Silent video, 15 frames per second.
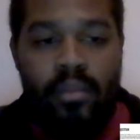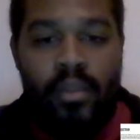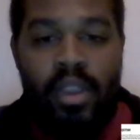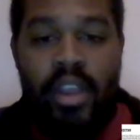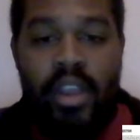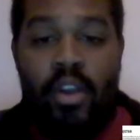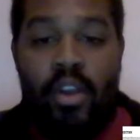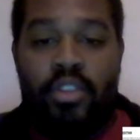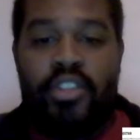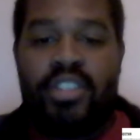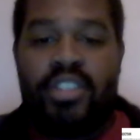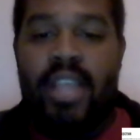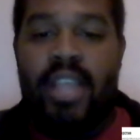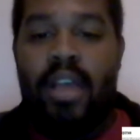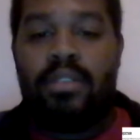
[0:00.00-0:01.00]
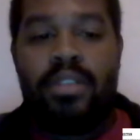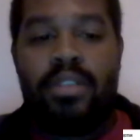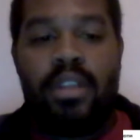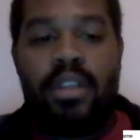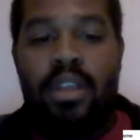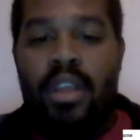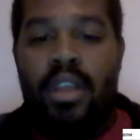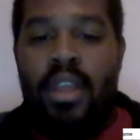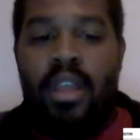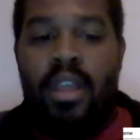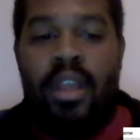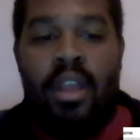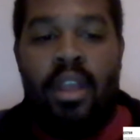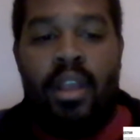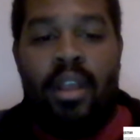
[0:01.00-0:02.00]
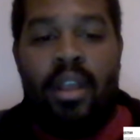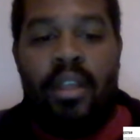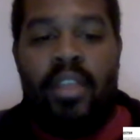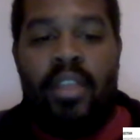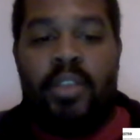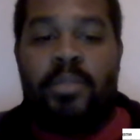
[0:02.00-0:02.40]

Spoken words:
an ultrasound that was